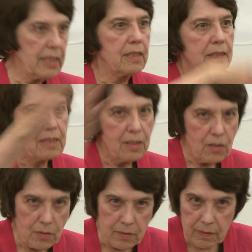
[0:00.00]
he
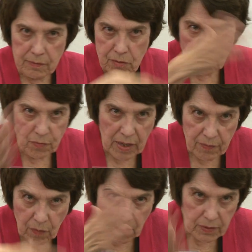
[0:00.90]
continued the survey
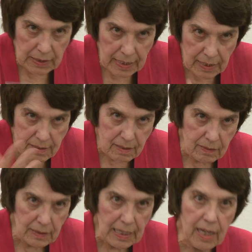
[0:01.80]
of all the ladies in
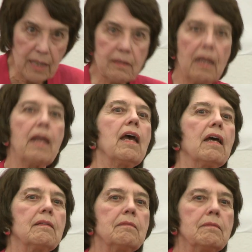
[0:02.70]
the land.
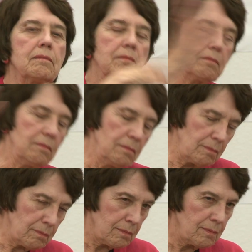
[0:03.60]
And
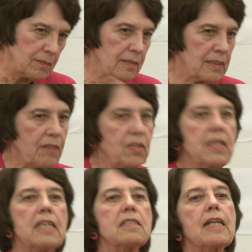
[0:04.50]
7
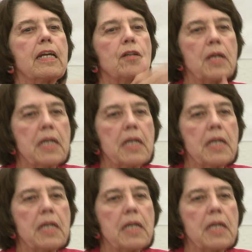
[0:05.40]
days later,